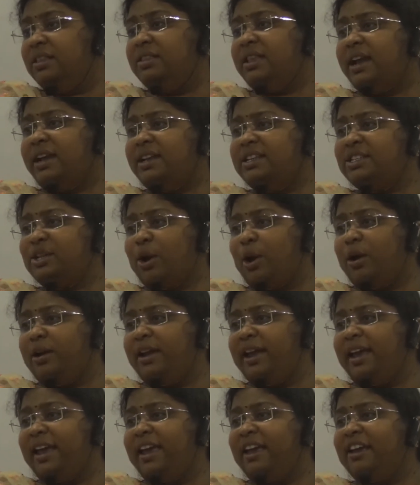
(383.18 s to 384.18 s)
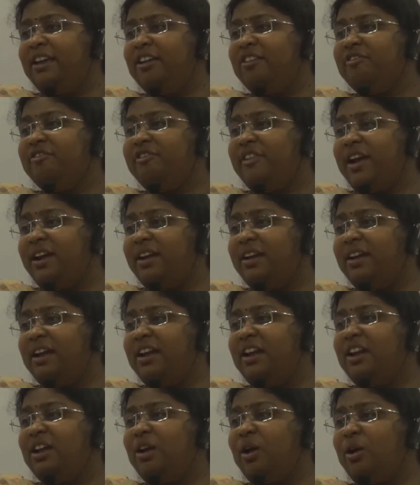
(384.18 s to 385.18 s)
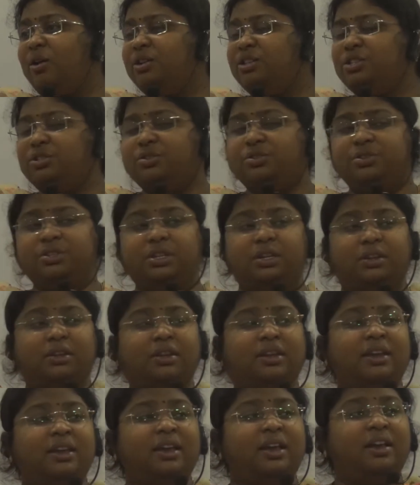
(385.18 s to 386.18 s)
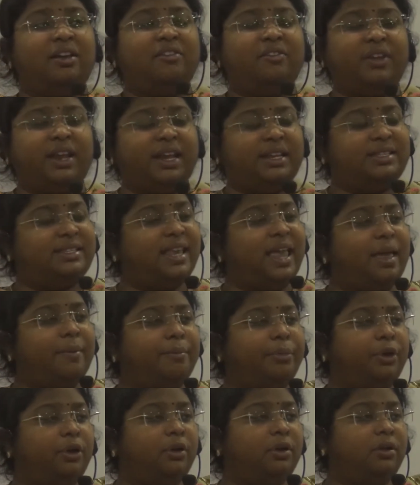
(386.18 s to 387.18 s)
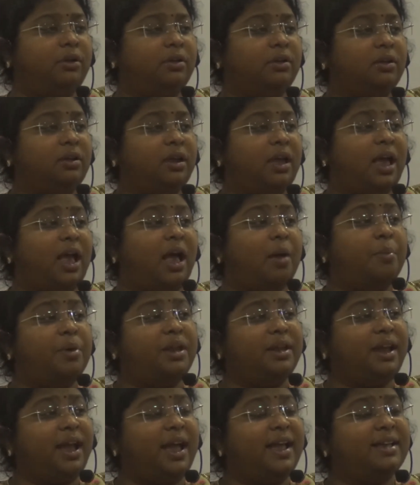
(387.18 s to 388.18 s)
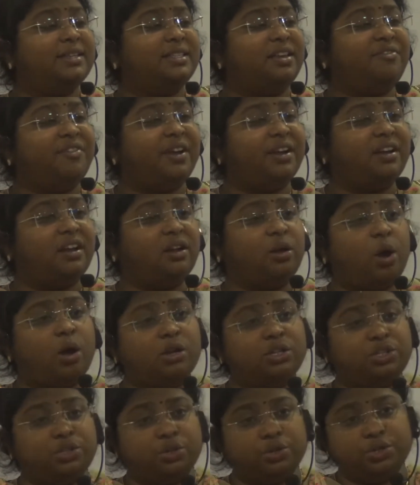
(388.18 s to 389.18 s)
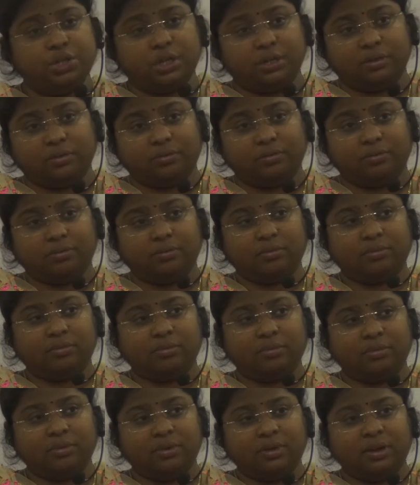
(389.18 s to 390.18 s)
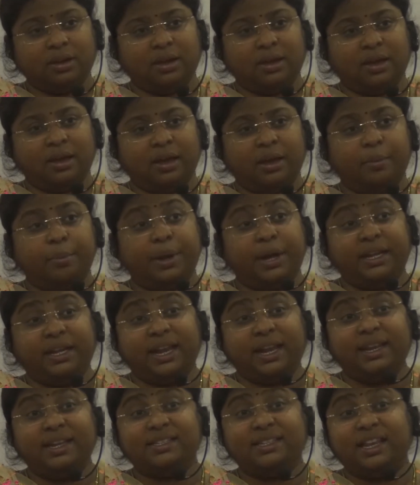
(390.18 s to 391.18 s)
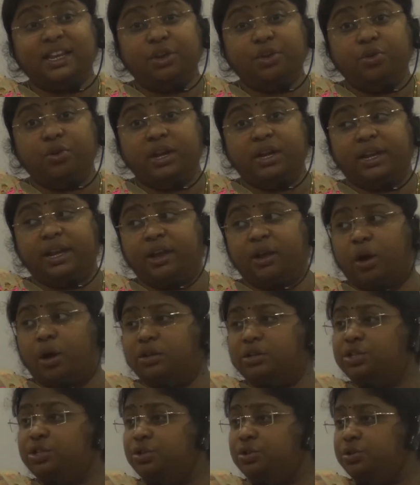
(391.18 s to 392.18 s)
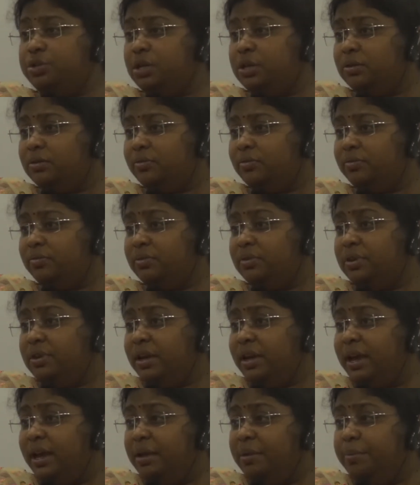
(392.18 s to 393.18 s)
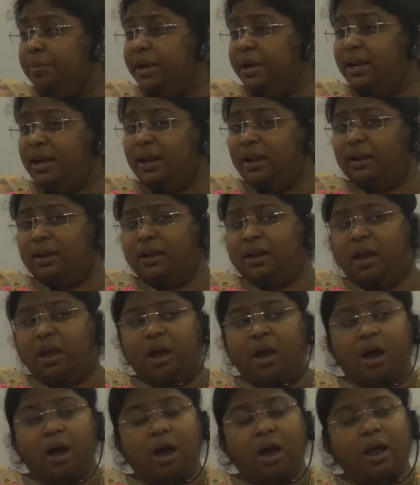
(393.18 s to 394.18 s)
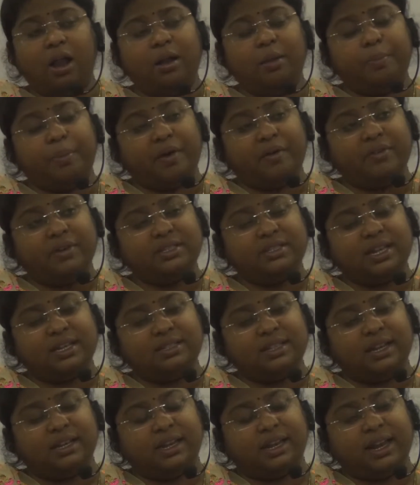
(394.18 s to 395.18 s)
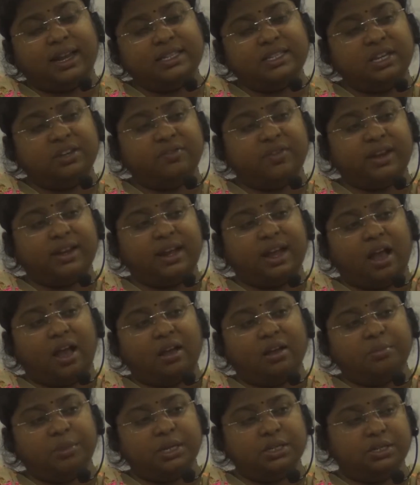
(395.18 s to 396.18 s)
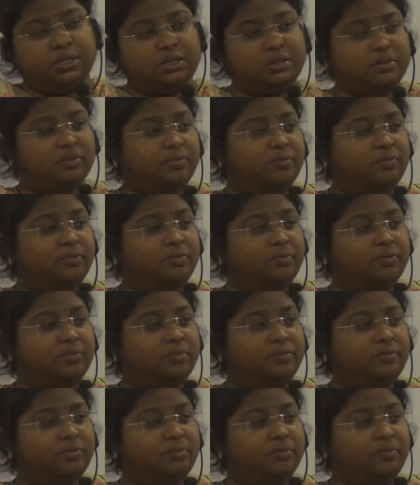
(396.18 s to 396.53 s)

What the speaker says: That is called a federal constitution. For example, America is a federal constitution. Britain is a unitary constitution. In Britain, all powers are centralized in one government.